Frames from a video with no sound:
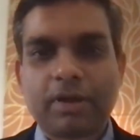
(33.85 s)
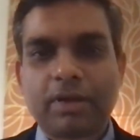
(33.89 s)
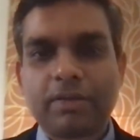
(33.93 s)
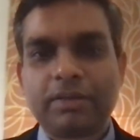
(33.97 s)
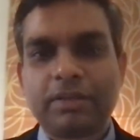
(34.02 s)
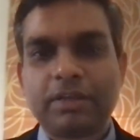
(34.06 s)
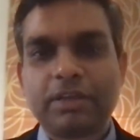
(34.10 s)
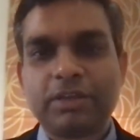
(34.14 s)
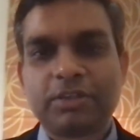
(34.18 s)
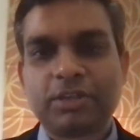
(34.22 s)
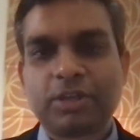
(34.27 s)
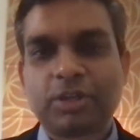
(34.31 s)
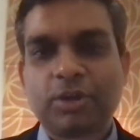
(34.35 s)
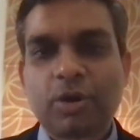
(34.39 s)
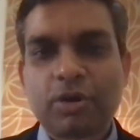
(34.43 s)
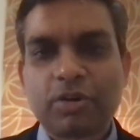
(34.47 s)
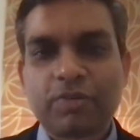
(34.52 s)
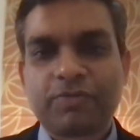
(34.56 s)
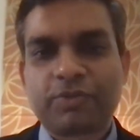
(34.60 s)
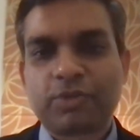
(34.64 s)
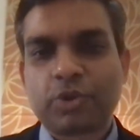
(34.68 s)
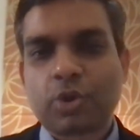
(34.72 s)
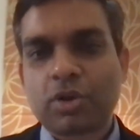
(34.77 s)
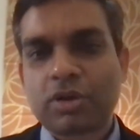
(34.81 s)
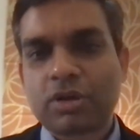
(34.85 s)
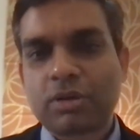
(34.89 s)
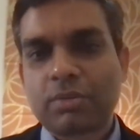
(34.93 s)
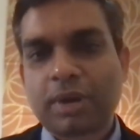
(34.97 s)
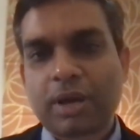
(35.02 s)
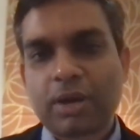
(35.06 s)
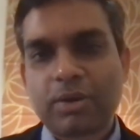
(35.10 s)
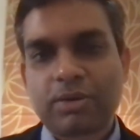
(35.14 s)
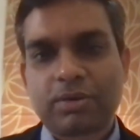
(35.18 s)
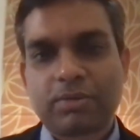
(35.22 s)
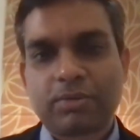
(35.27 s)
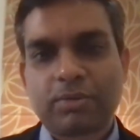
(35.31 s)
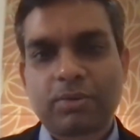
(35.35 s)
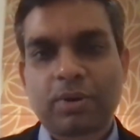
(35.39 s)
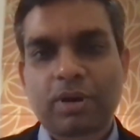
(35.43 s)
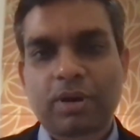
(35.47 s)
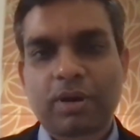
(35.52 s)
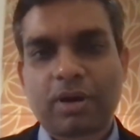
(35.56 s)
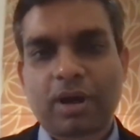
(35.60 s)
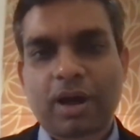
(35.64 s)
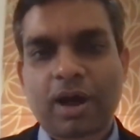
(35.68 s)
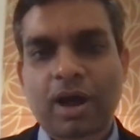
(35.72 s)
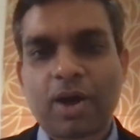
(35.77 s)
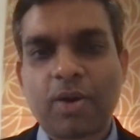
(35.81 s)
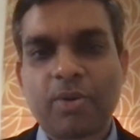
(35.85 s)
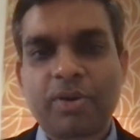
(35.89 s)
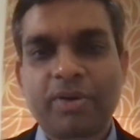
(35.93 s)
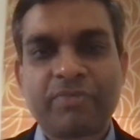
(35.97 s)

there's a lot of talk about how